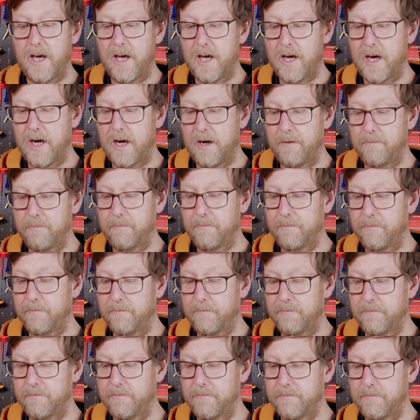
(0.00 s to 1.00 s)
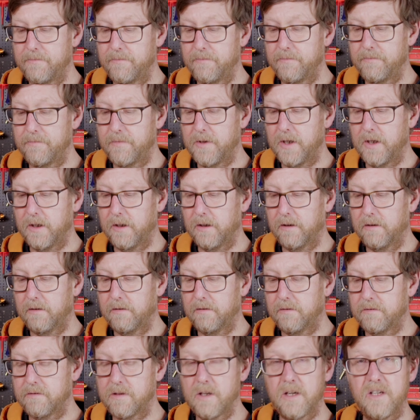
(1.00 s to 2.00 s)
Um, that
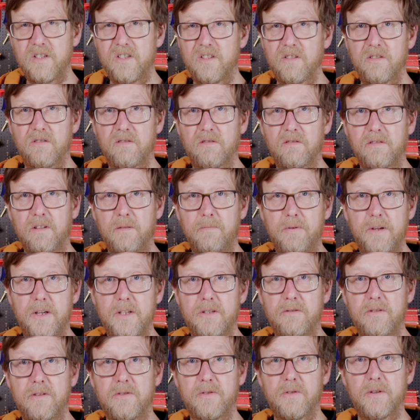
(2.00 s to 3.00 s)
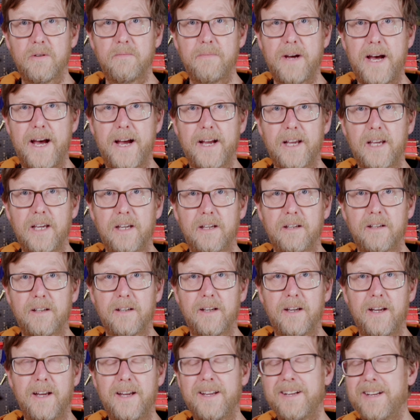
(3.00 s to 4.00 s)
turns your computer into a Mac.
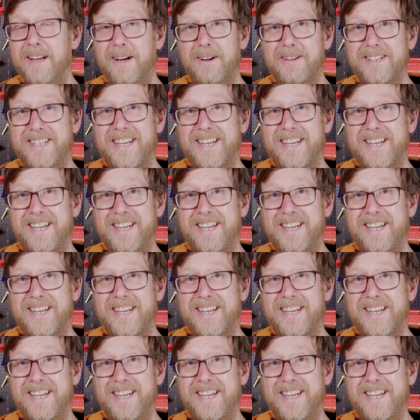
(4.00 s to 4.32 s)
No, it